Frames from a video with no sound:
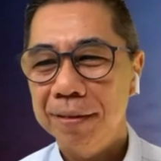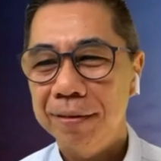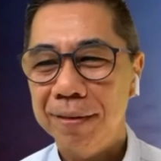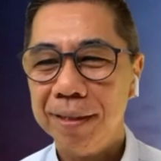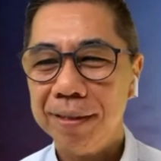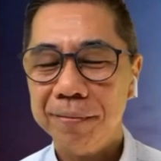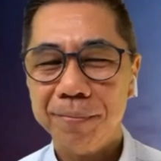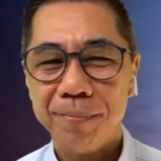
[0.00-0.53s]

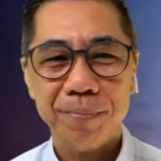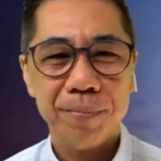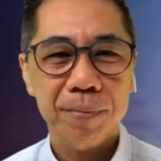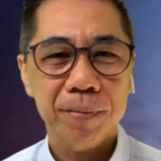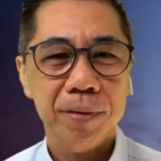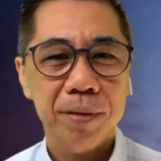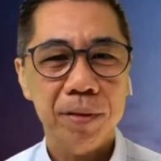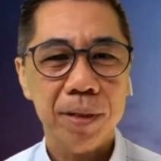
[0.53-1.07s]
right?
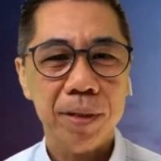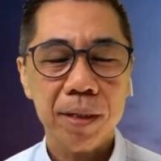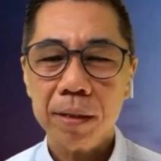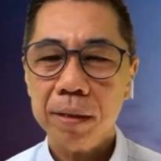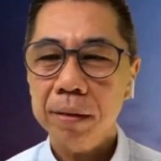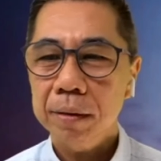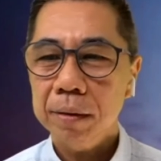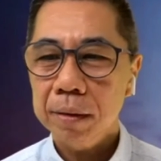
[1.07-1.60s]
Okay,
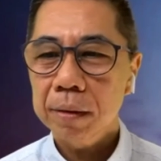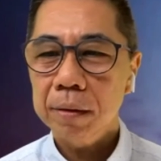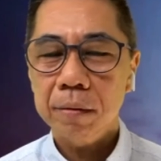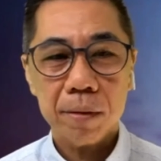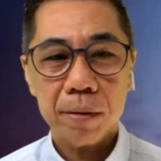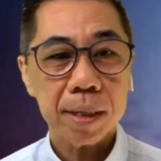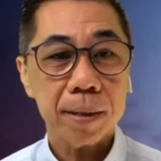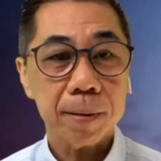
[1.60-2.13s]

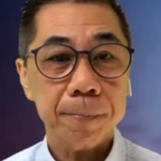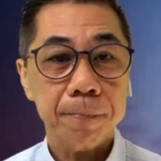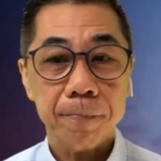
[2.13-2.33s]
right.